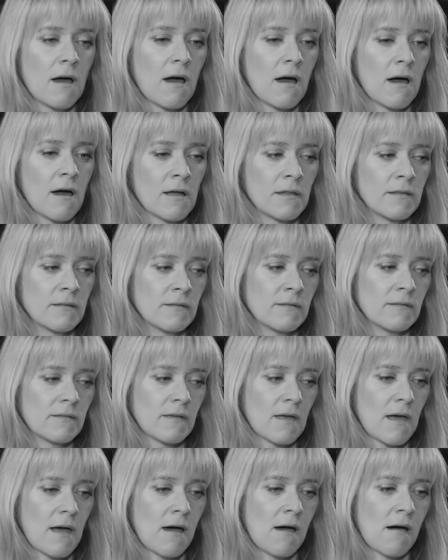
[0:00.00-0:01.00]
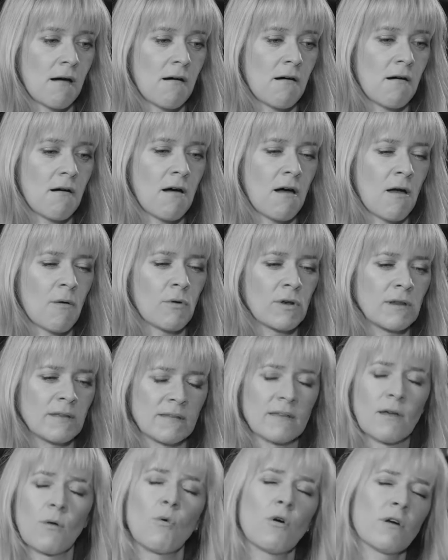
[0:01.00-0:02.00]
and I wanted
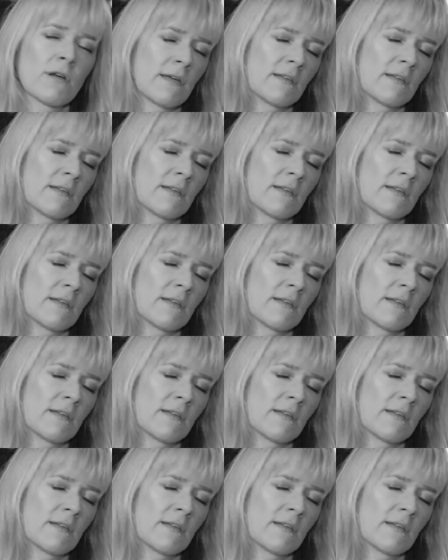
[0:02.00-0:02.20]
to get work